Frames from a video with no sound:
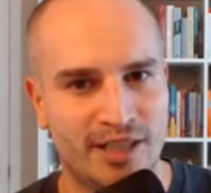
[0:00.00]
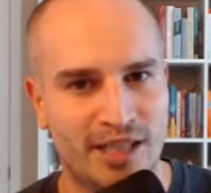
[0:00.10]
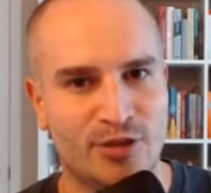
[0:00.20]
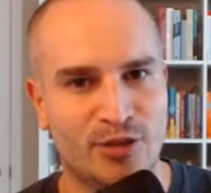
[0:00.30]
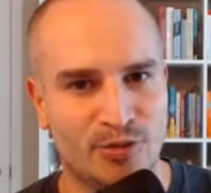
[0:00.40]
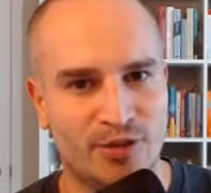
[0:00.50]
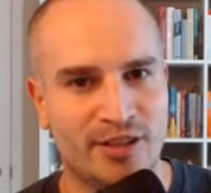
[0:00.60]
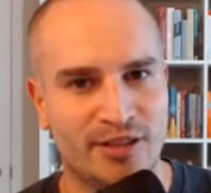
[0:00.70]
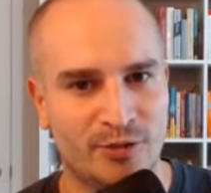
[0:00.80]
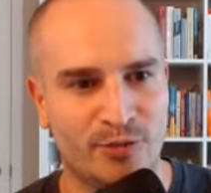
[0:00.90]

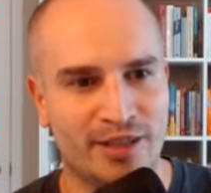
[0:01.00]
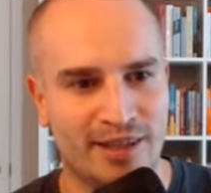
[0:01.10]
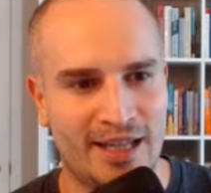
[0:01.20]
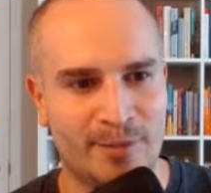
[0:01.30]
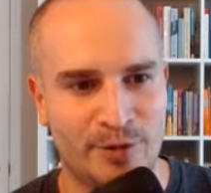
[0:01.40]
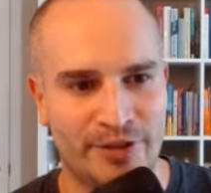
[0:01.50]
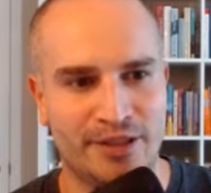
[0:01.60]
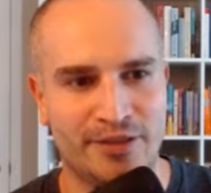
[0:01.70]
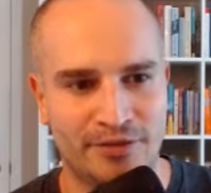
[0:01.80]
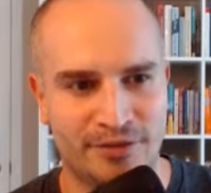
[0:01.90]
associated with that
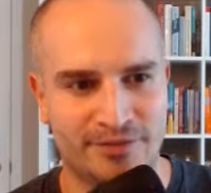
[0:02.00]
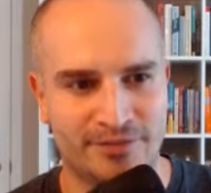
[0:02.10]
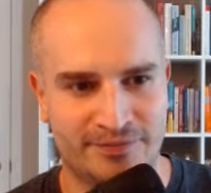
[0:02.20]
belief.